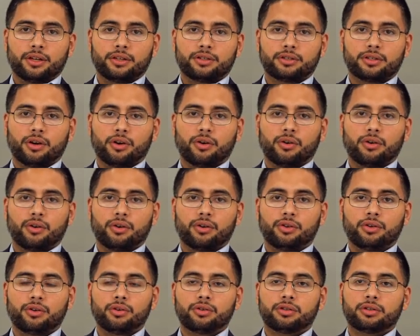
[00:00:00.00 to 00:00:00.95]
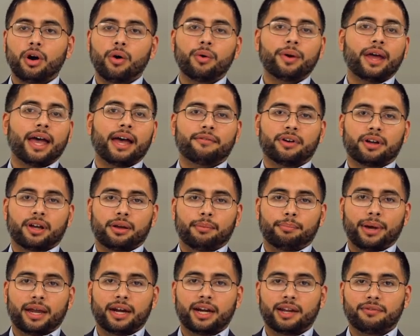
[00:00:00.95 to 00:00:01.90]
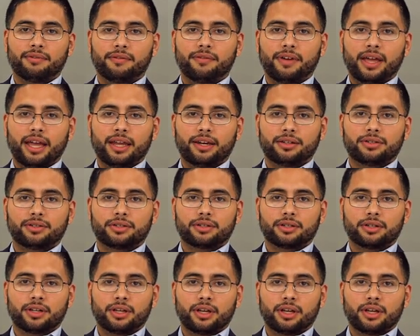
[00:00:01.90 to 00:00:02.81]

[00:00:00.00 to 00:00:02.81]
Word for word: So you don't have a competitive advantage.